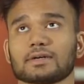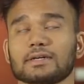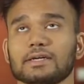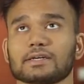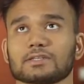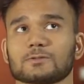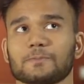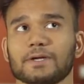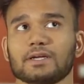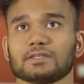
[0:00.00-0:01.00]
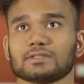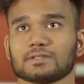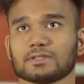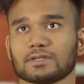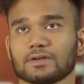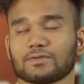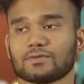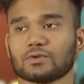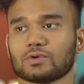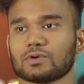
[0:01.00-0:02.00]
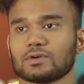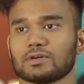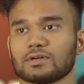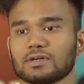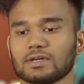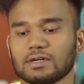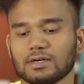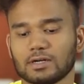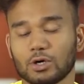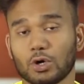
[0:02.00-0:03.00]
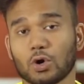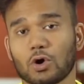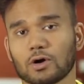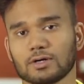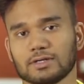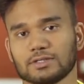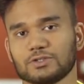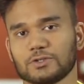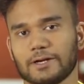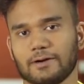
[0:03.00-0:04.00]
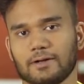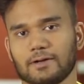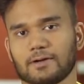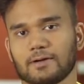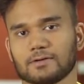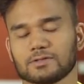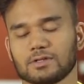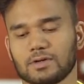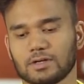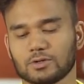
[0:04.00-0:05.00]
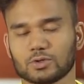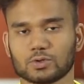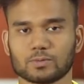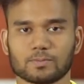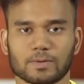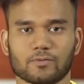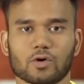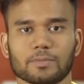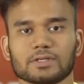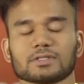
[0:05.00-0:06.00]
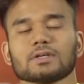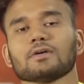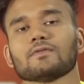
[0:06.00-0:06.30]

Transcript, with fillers: create a space for long chanting so that you can perform it